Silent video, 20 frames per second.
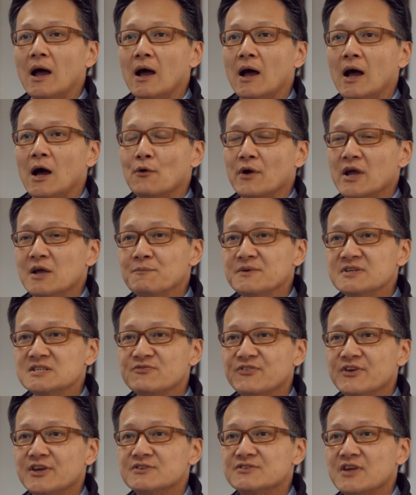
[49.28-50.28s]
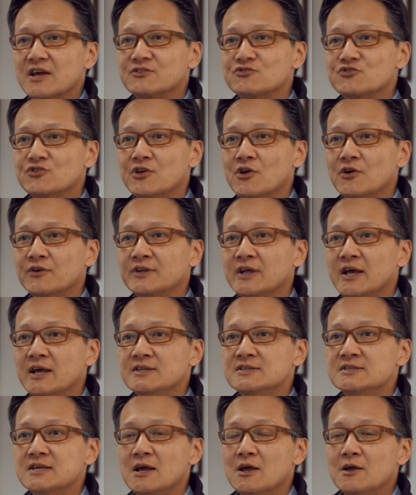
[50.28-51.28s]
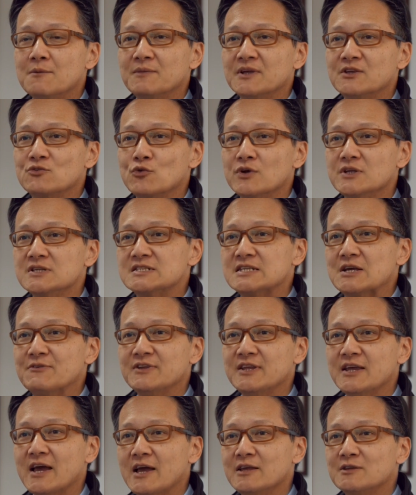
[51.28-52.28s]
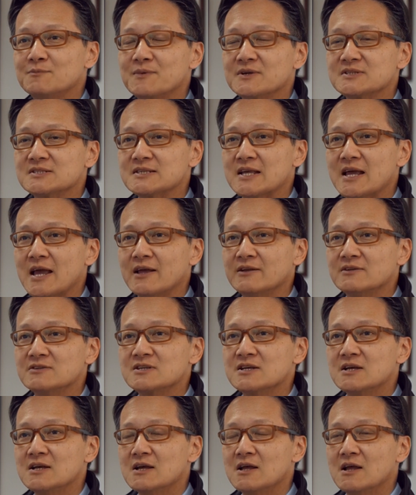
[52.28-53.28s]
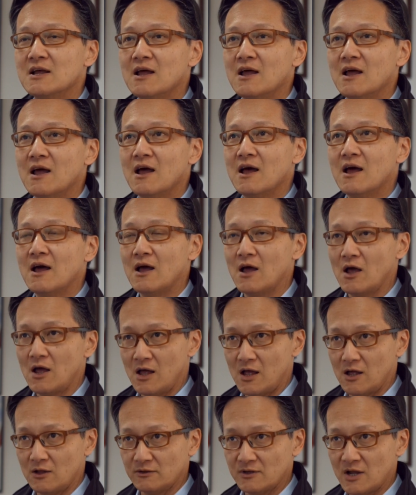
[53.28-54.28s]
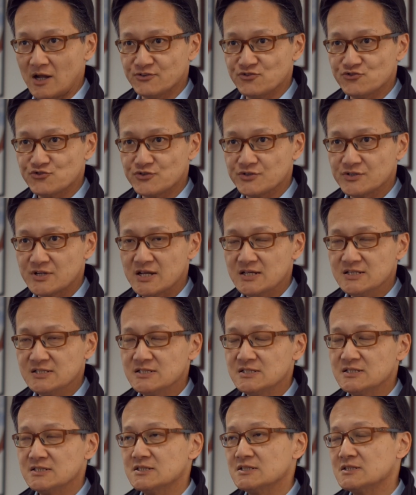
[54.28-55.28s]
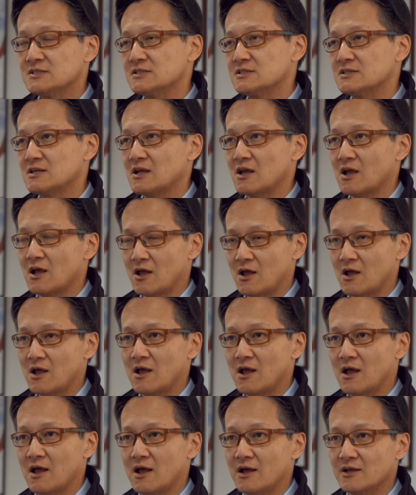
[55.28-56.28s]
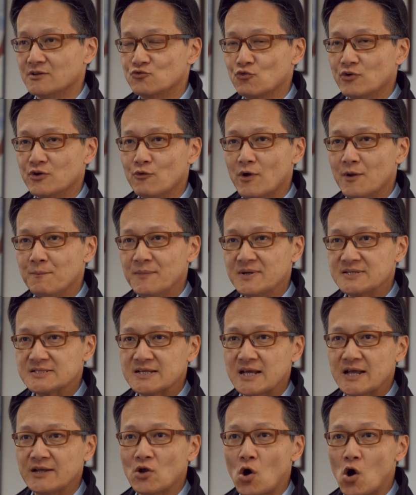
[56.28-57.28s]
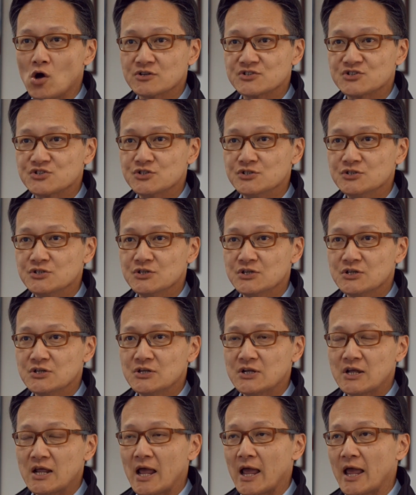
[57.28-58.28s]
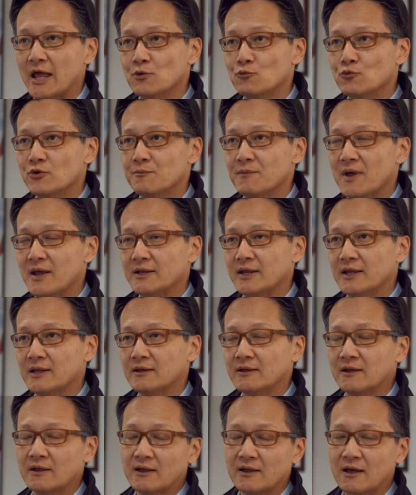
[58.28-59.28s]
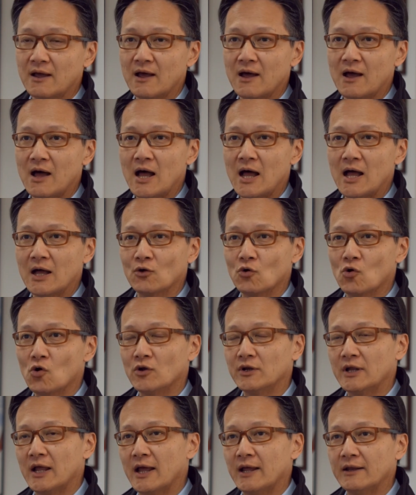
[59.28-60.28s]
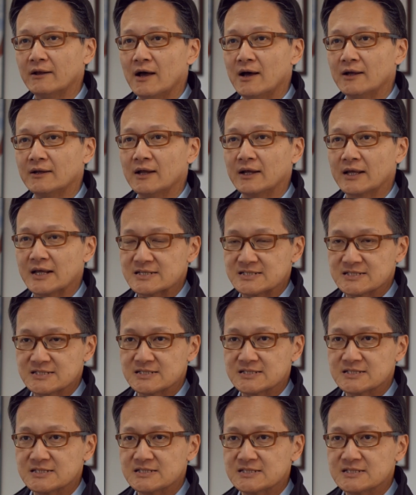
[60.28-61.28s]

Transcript: Our atmosphere is actually contains between 78% uh, nitrogen gas, 21% uh, oxygen, and remaining uh, argon and other gases.